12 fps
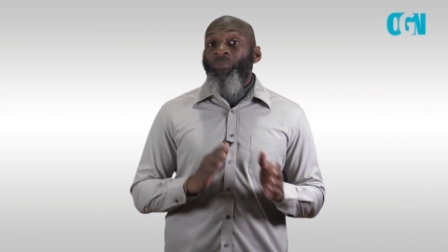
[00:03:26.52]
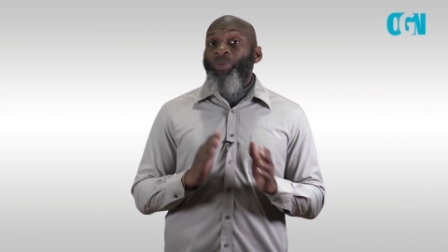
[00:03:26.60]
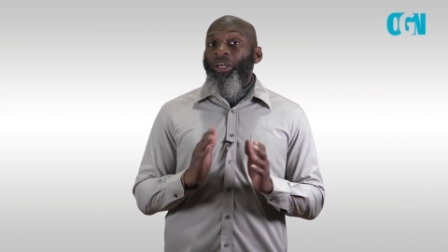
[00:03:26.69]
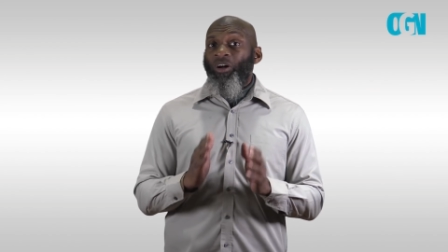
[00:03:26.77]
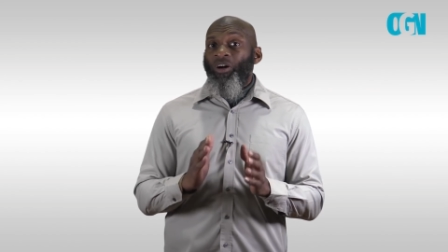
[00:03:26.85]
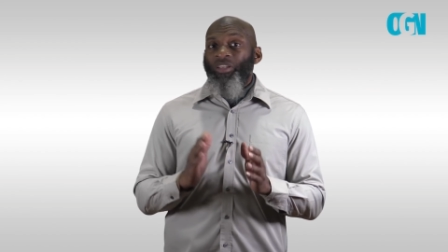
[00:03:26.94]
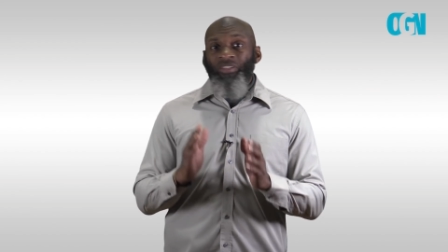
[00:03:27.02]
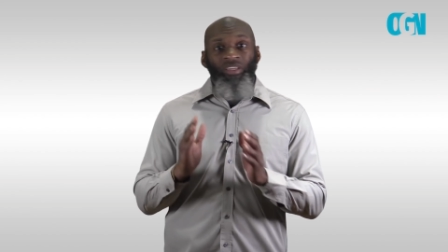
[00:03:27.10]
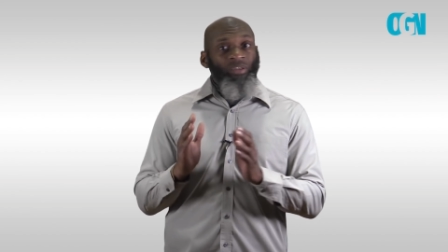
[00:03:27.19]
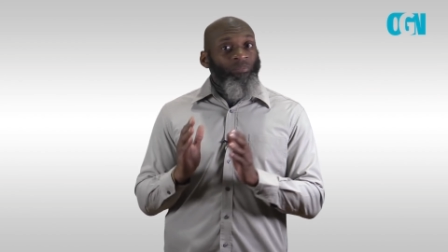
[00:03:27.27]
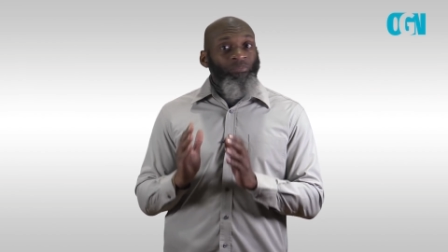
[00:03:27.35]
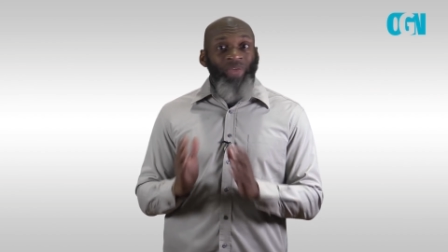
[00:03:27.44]
because
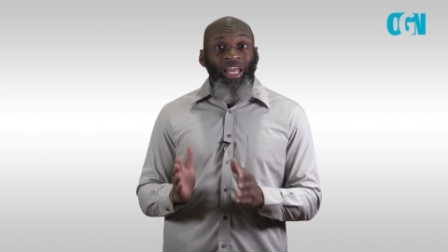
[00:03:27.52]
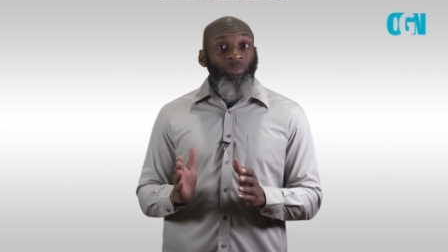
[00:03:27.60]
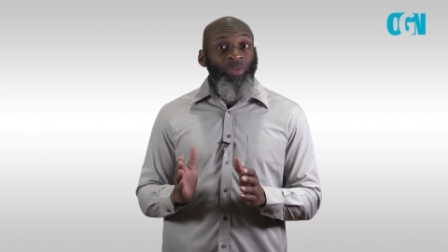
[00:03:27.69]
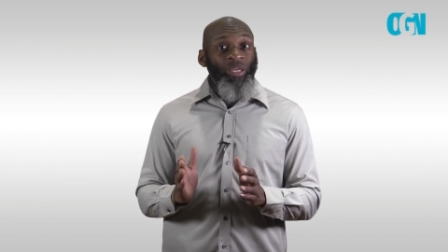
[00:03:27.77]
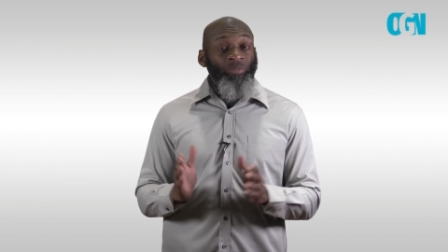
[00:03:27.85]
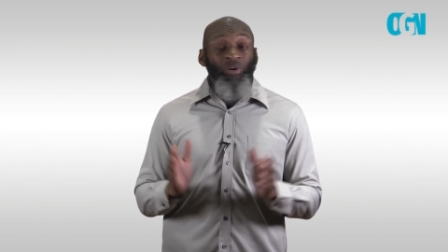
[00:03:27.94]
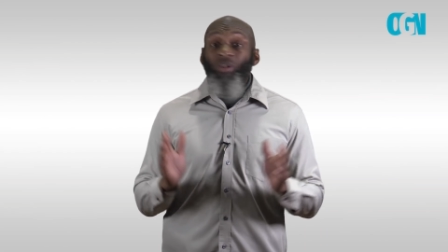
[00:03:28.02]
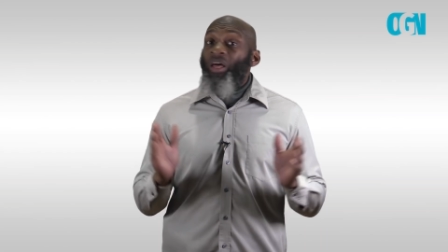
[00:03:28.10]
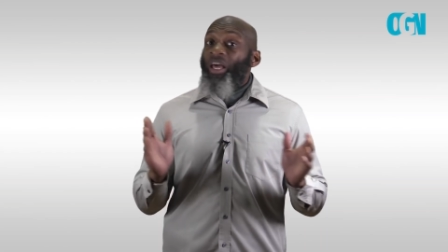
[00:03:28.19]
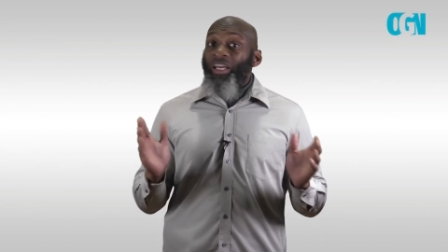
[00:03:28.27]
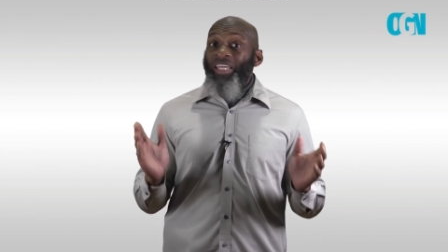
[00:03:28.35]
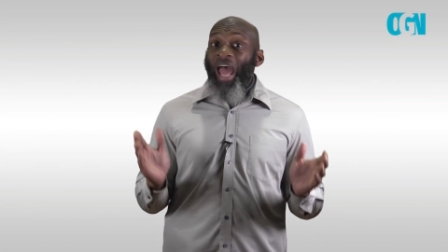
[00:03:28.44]
many people
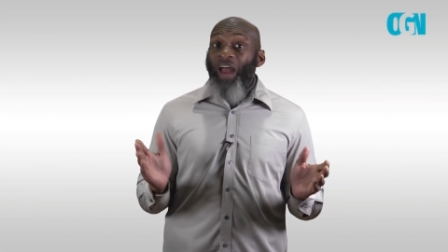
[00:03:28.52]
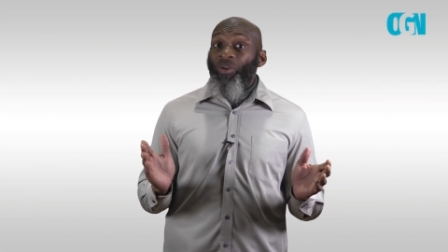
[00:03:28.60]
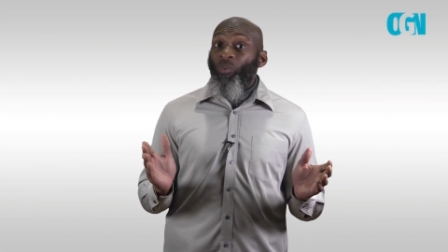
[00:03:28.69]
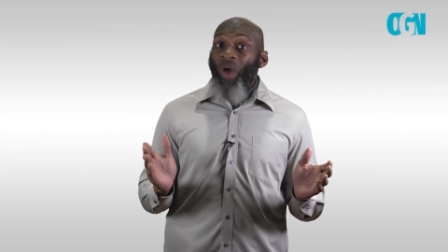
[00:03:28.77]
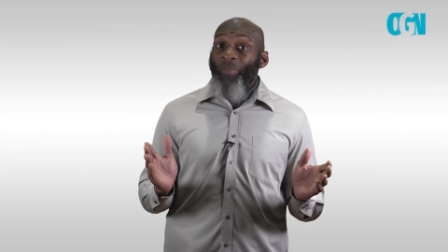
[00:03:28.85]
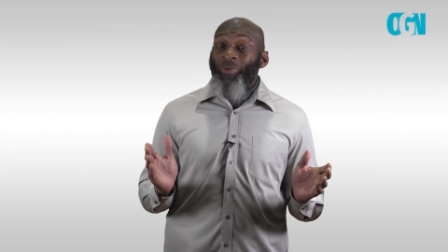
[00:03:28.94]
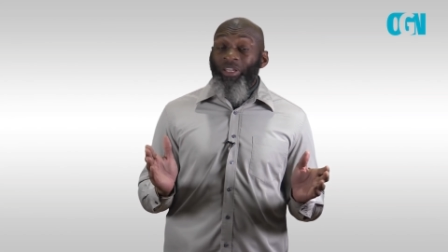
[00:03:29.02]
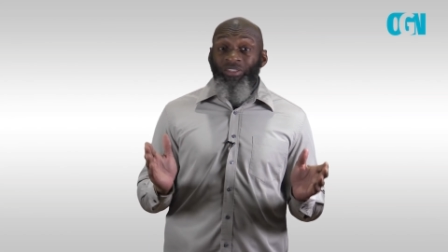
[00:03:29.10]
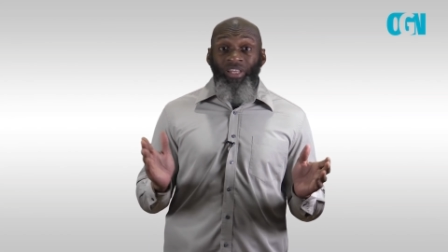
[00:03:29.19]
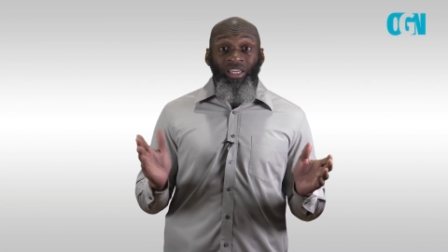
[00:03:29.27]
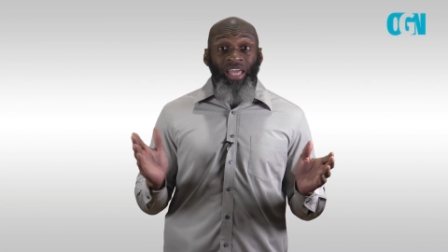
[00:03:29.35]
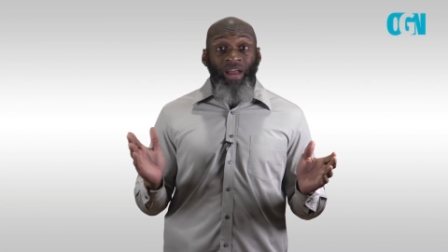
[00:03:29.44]
carry
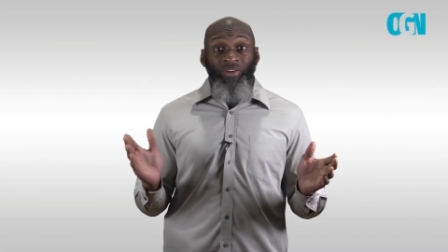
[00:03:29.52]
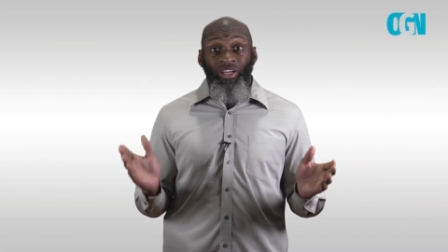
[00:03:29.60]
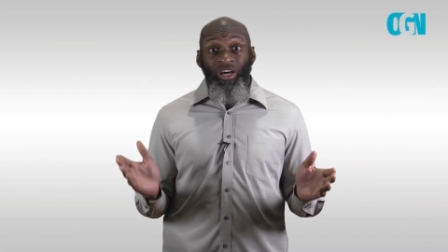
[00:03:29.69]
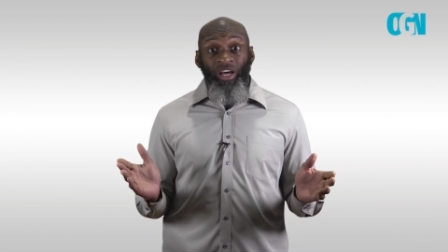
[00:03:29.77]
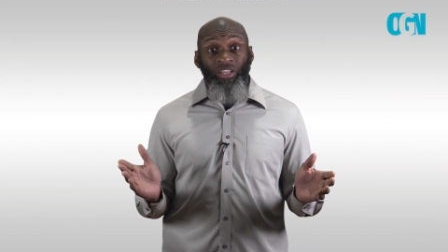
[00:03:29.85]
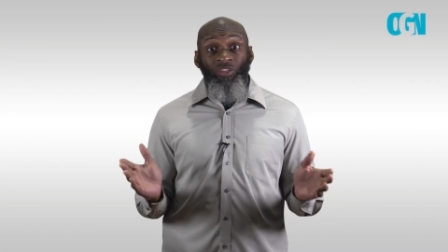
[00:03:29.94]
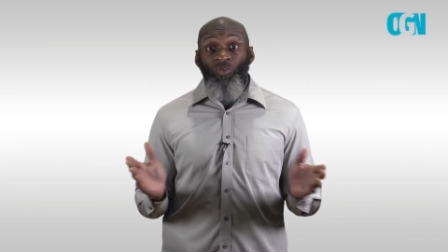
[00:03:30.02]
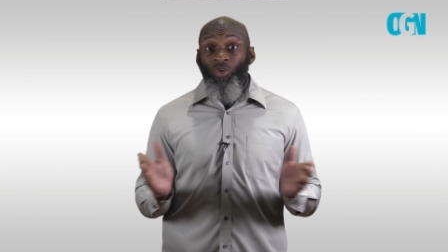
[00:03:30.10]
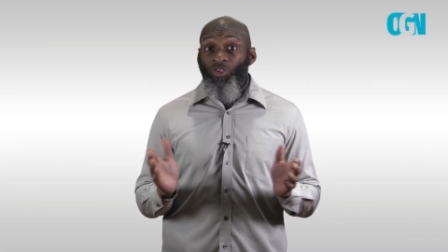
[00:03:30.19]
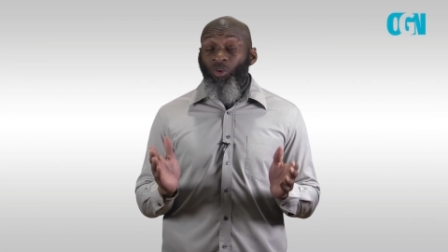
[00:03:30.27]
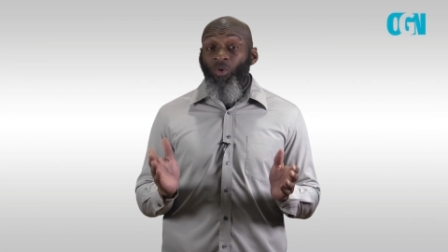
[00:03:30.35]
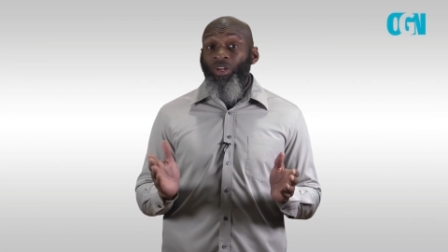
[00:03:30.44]
weapons. They carry guns
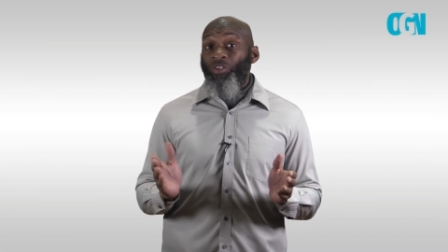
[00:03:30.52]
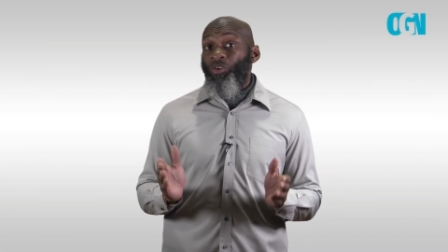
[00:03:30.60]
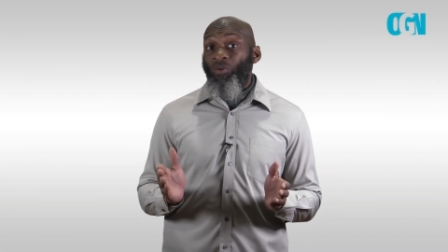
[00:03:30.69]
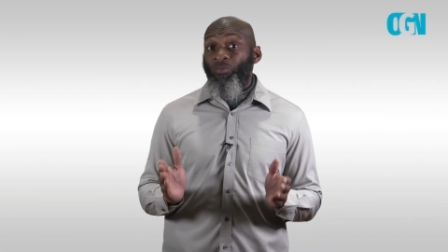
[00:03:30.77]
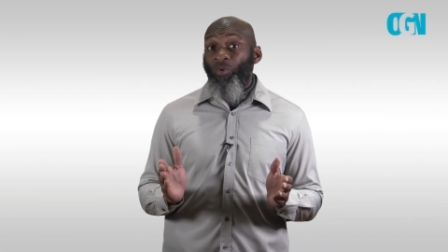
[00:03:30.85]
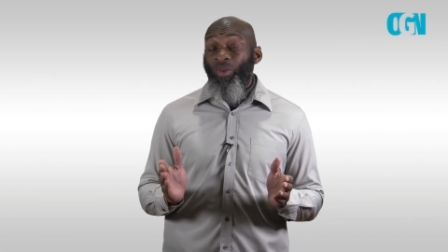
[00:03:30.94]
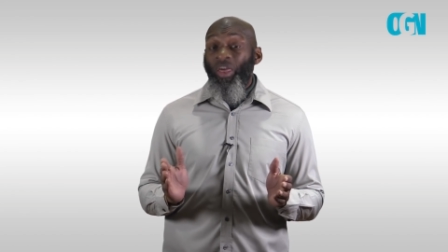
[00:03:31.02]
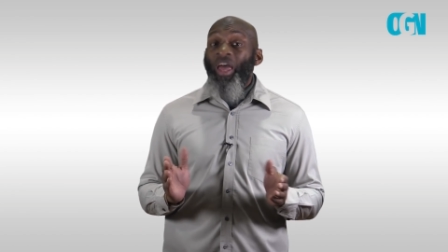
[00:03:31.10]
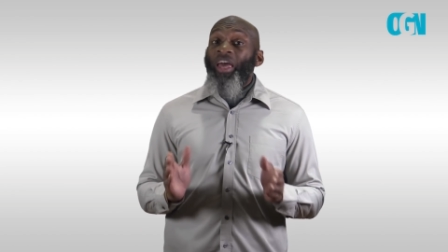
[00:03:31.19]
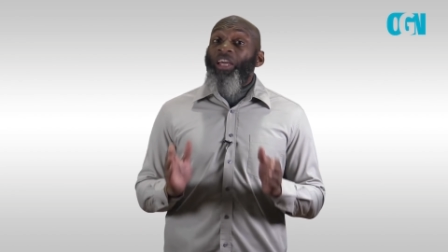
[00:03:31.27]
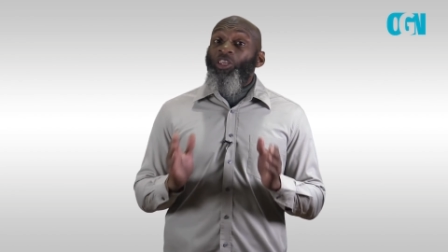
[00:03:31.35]
or so on and so forth.